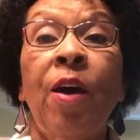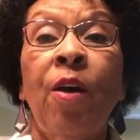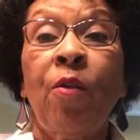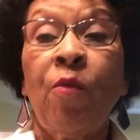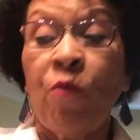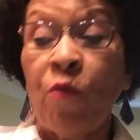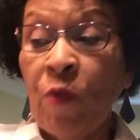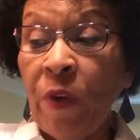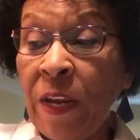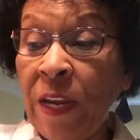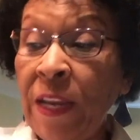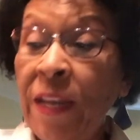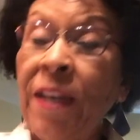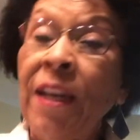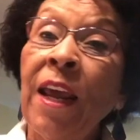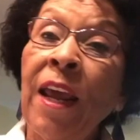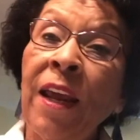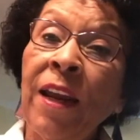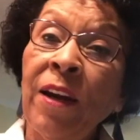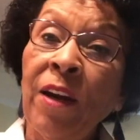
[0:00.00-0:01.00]

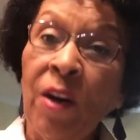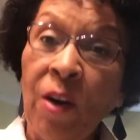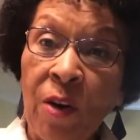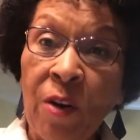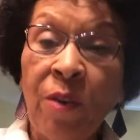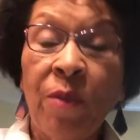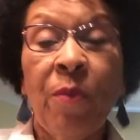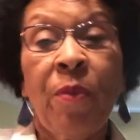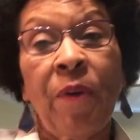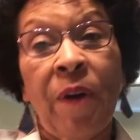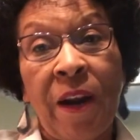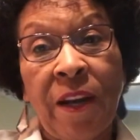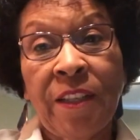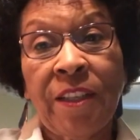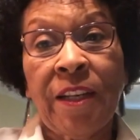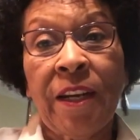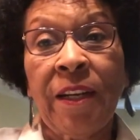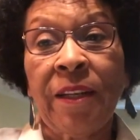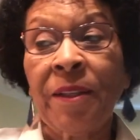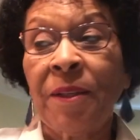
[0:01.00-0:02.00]
Read and Learn
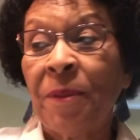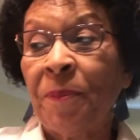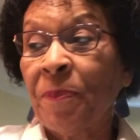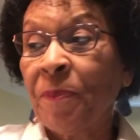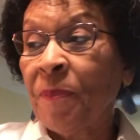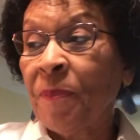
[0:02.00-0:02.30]
project.